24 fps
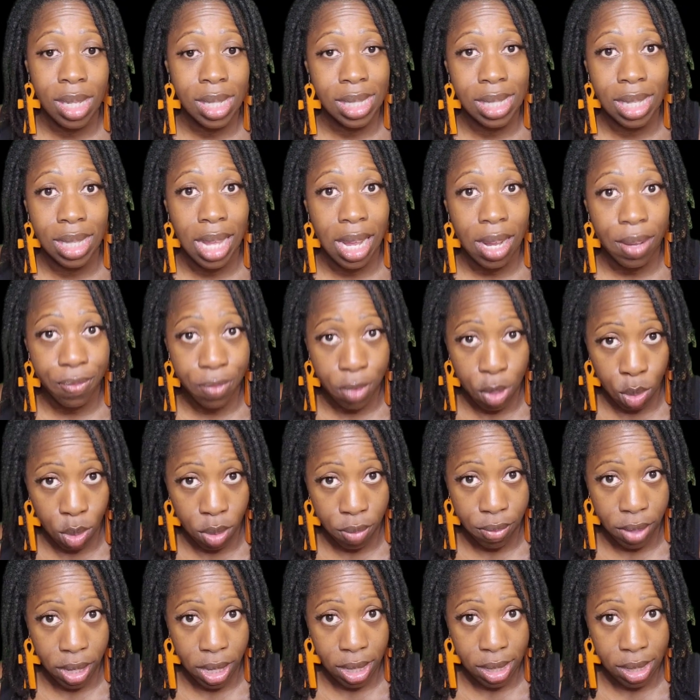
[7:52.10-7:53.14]
a select few
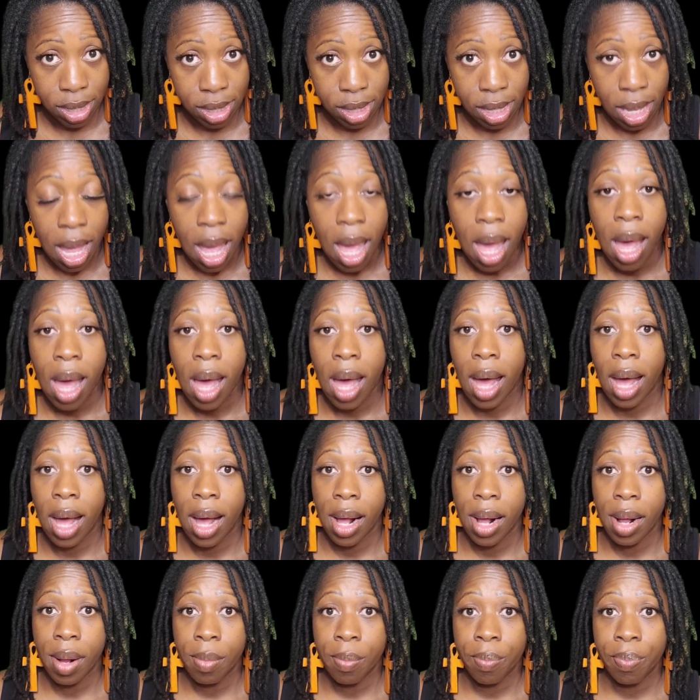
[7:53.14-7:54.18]
of us.
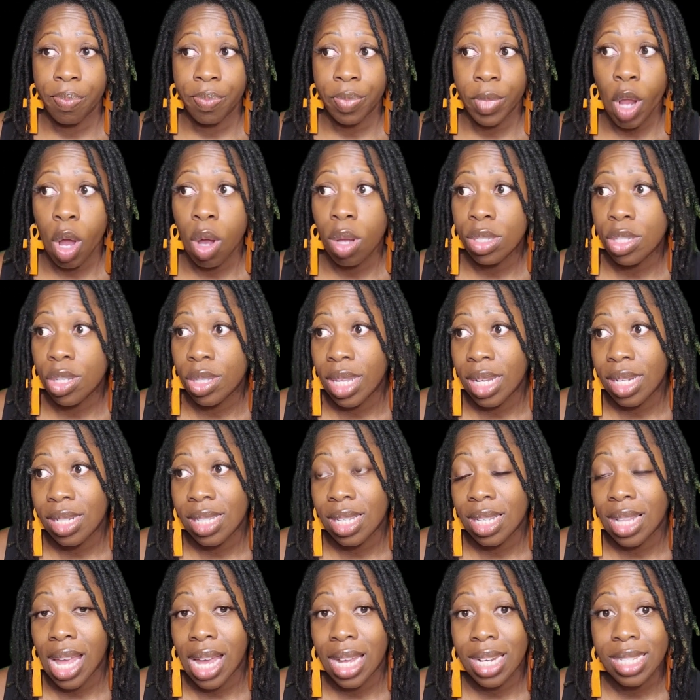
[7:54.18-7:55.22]
Also,
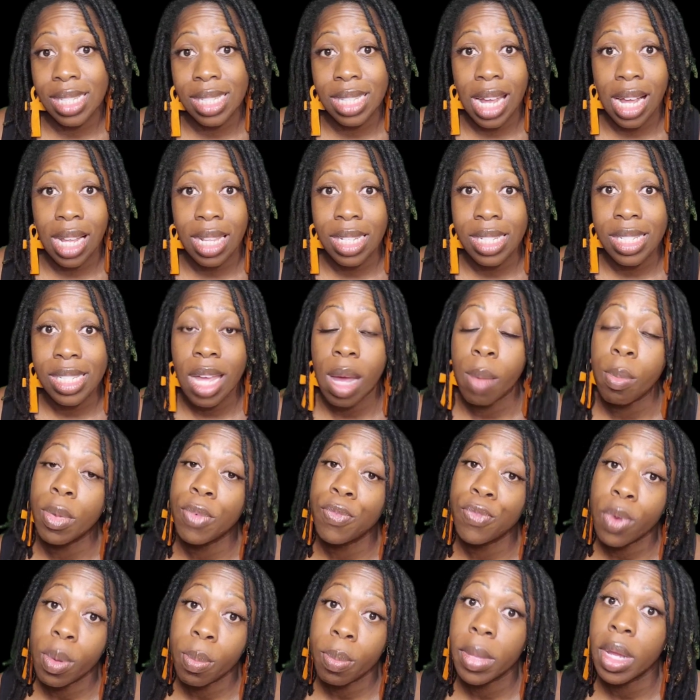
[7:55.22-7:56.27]
there's a lot of stylists
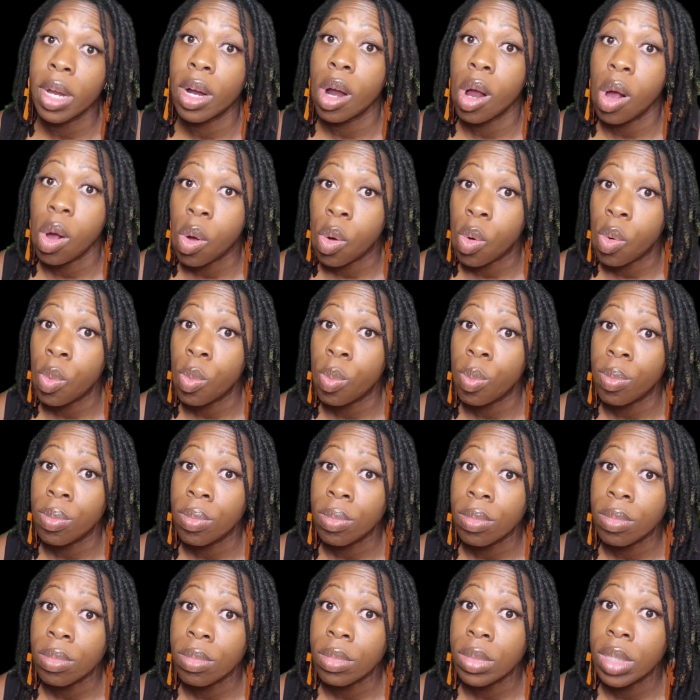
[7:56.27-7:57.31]
coming from their home,
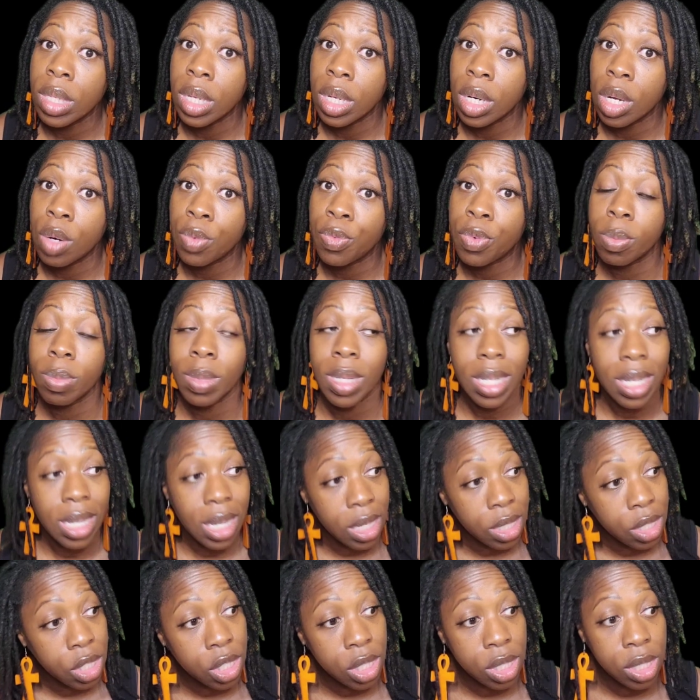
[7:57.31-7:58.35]
from the
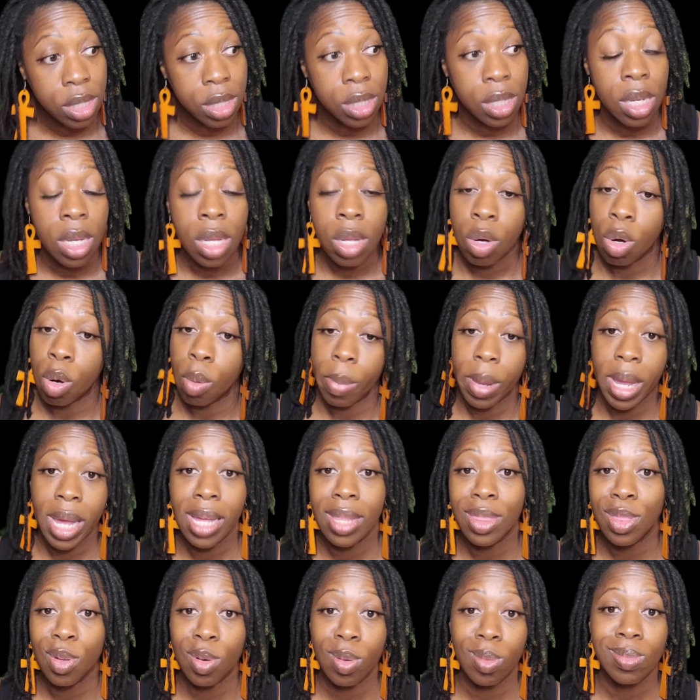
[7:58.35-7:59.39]
kitchen or
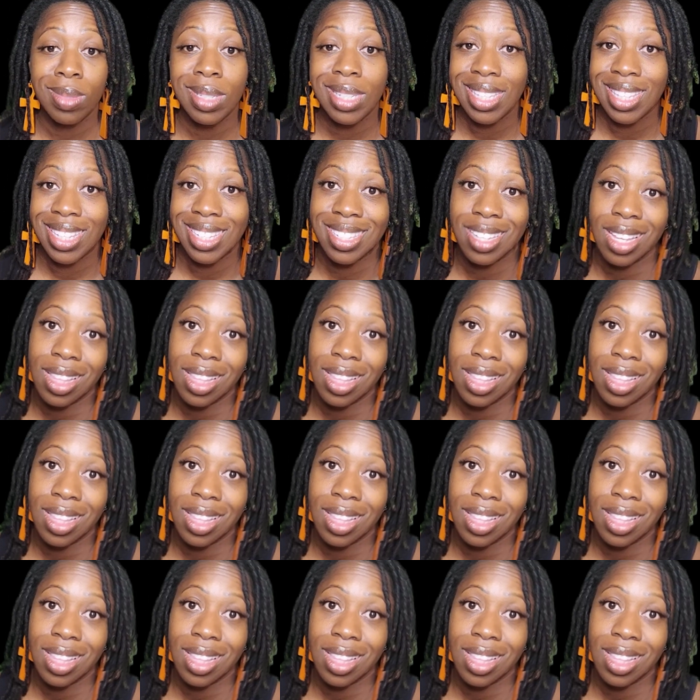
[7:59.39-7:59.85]
bathroom to the